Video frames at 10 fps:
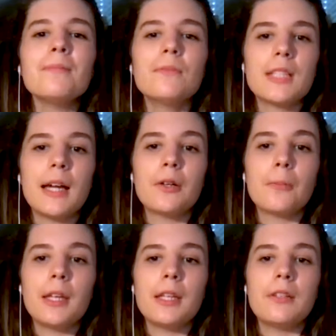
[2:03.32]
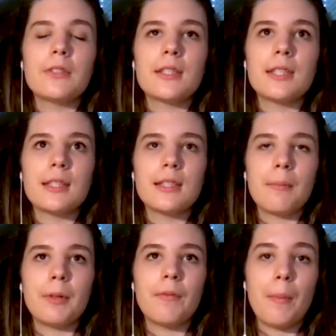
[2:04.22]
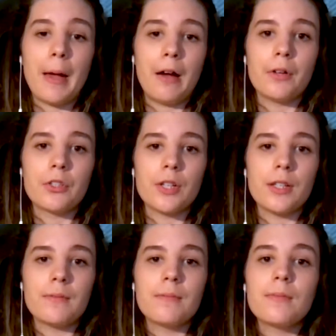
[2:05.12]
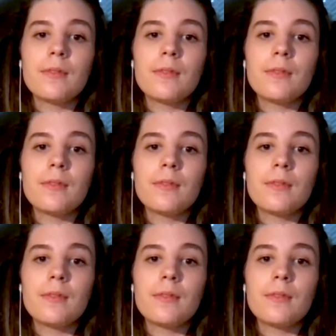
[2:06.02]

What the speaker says: Tyner Blaine uses the example of a power drill.